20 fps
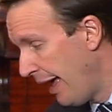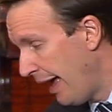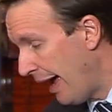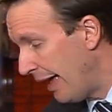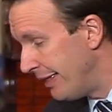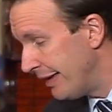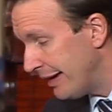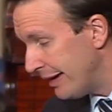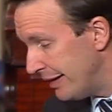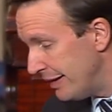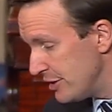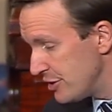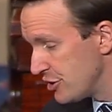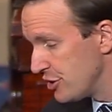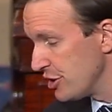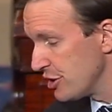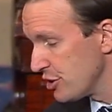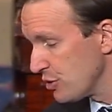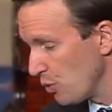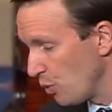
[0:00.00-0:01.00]
I think it is
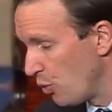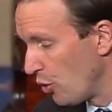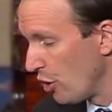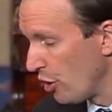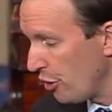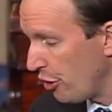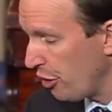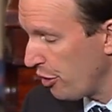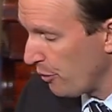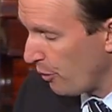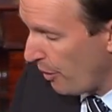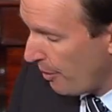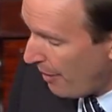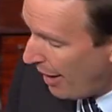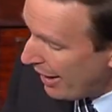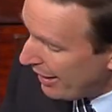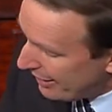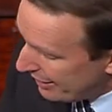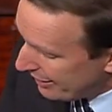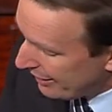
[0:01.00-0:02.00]
just worth
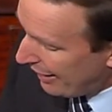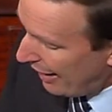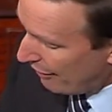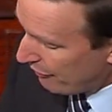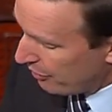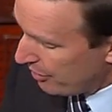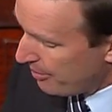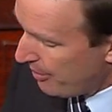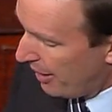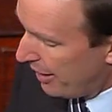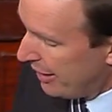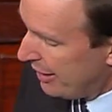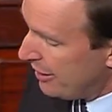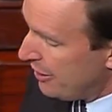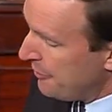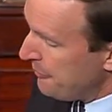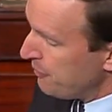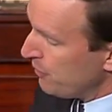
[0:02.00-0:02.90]
reminding everybody